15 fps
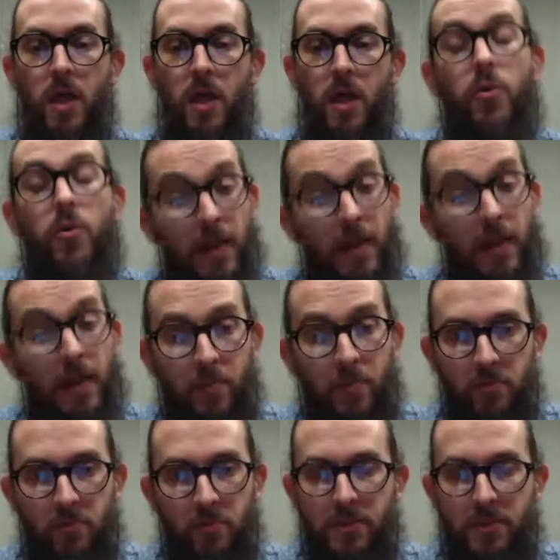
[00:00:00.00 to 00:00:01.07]
what I like
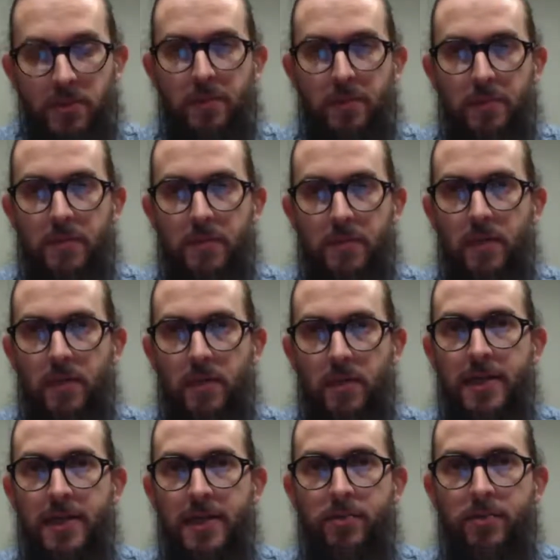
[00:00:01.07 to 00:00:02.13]
about the mixtape is that it
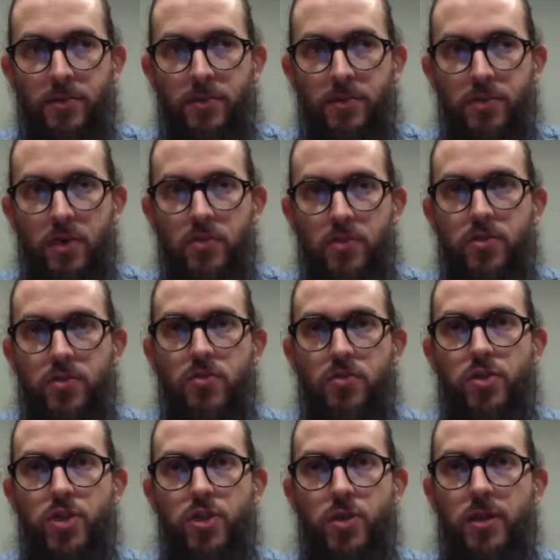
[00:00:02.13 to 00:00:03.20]
enables us to
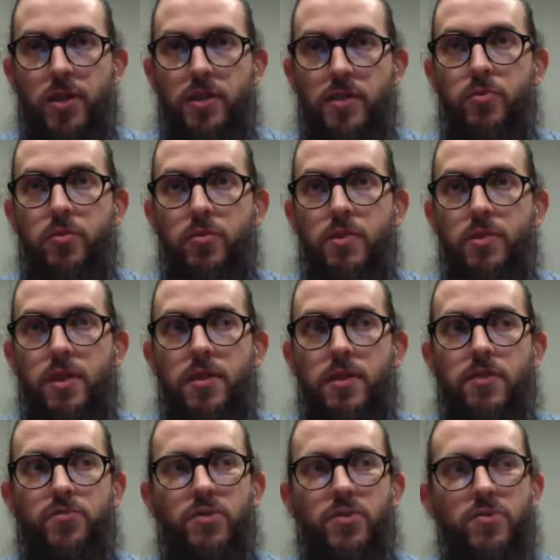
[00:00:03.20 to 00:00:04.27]
showcase music
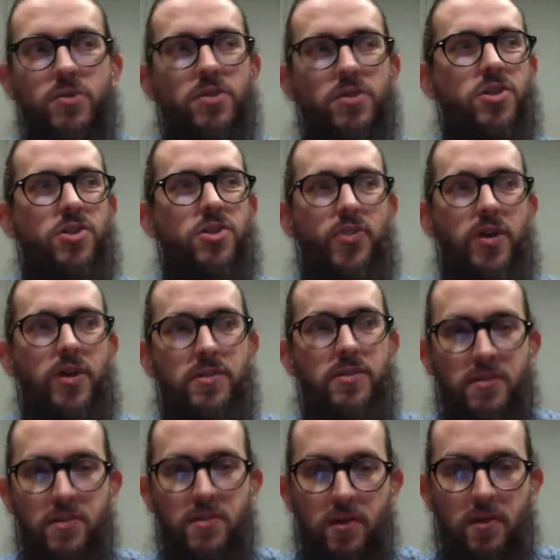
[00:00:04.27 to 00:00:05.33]
that we wouldn't showcase
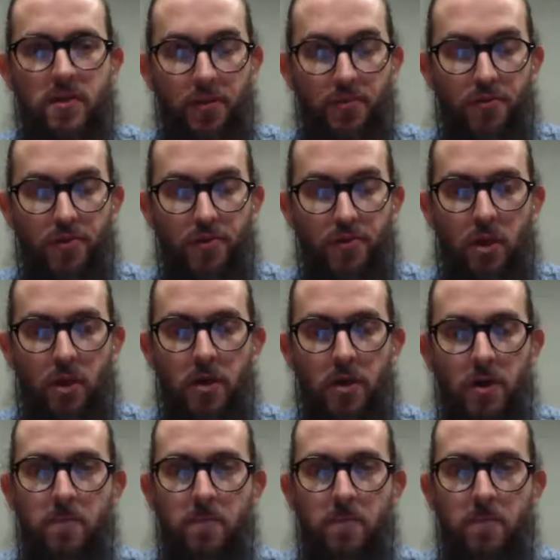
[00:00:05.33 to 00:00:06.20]
necessarily through the blog.